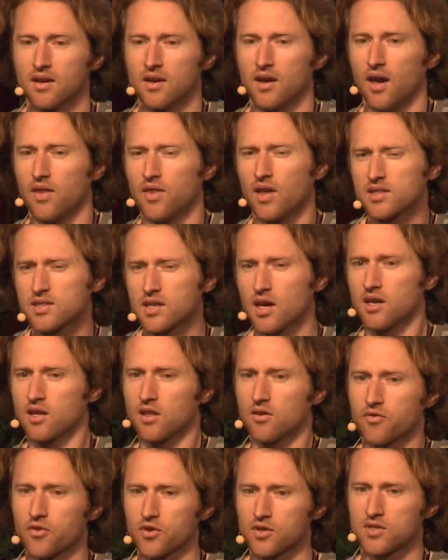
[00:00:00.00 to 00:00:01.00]
And that's kind of the
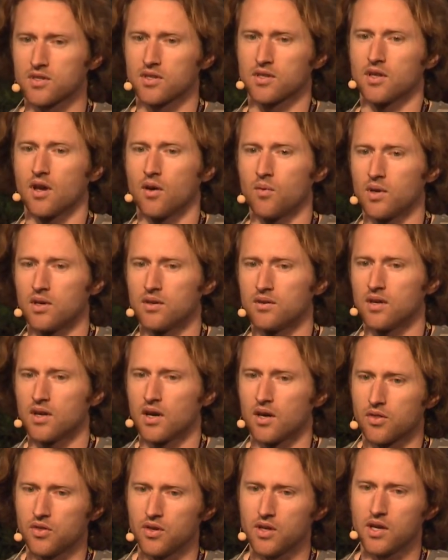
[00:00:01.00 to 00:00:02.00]
first thing that we'd
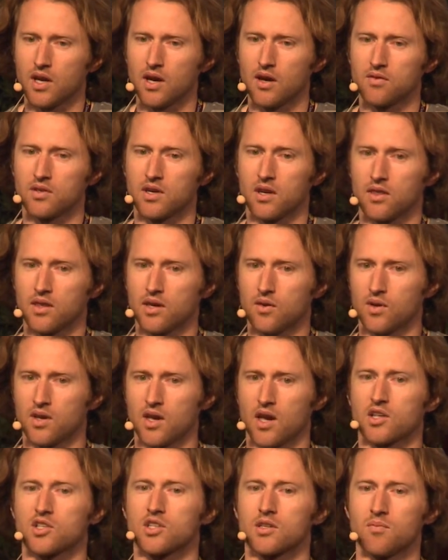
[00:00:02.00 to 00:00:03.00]
think of, and I think we
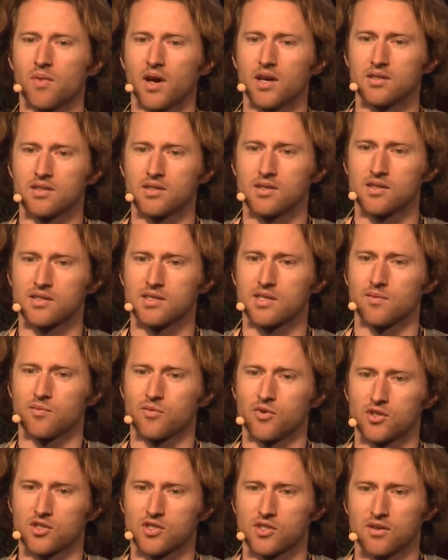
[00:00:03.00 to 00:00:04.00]
actually might see some
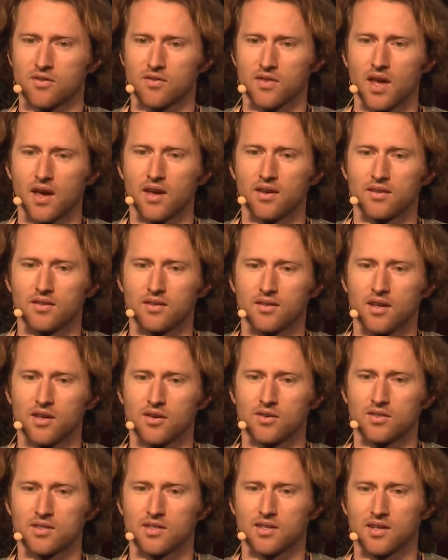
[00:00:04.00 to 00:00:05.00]
version of that
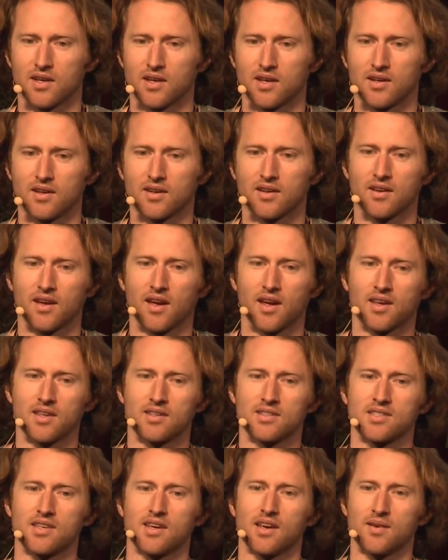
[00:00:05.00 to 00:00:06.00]
later today. I can
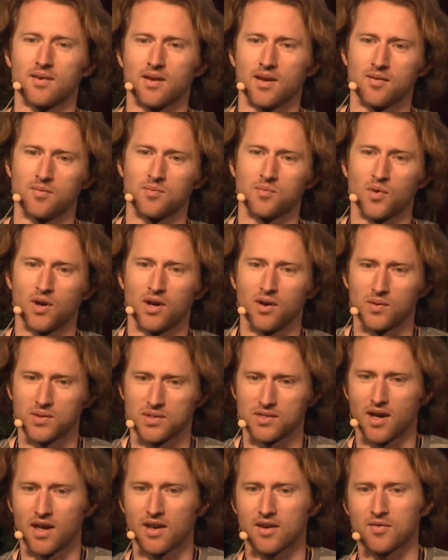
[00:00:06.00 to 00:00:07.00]
say I was
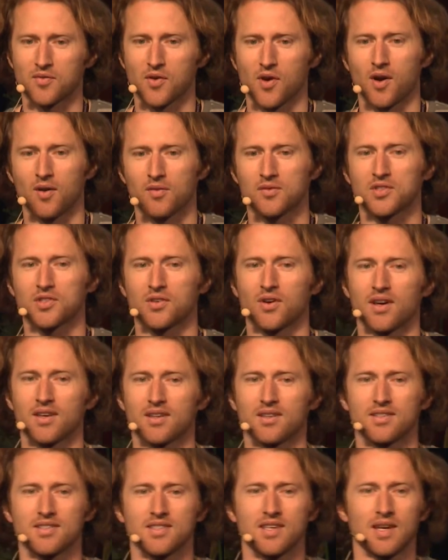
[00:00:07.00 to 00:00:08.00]
not involved, so I
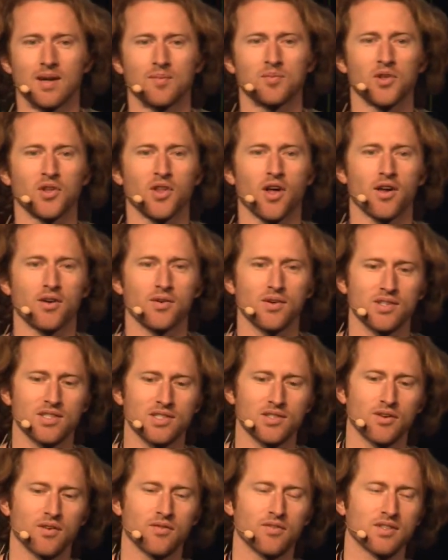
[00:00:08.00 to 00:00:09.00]
didn't set up the lottery,
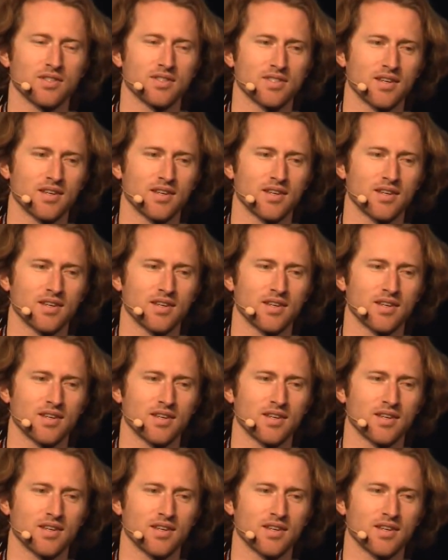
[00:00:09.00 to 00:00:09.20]
so if it's